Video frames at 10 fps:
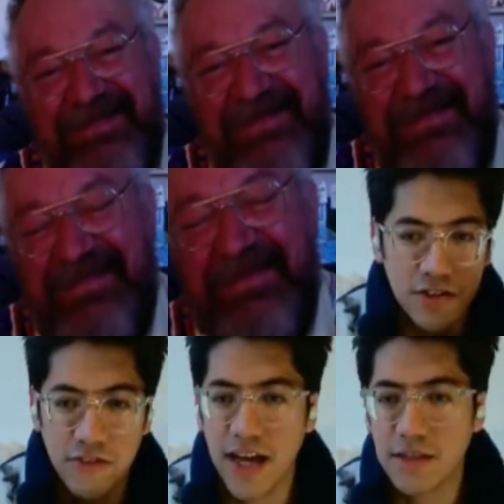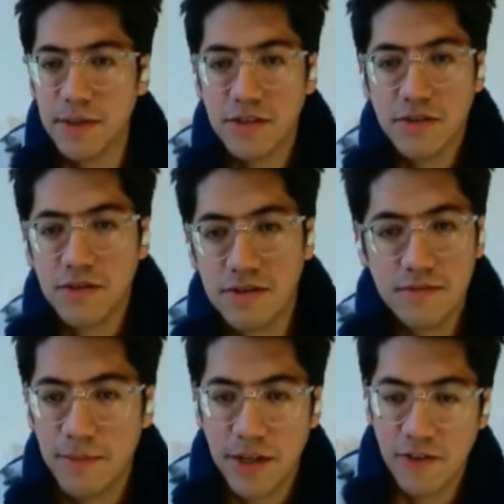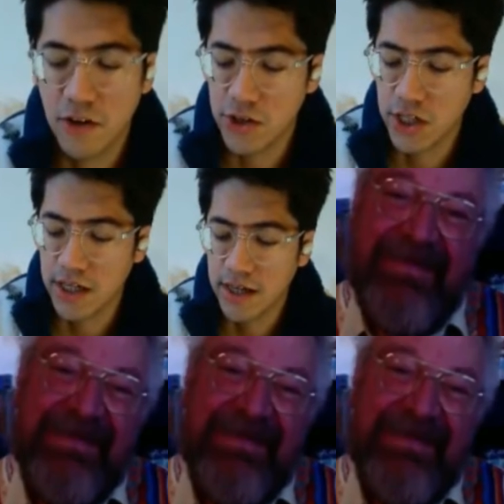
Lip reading: like the philosophy aspects, others a bit of logic.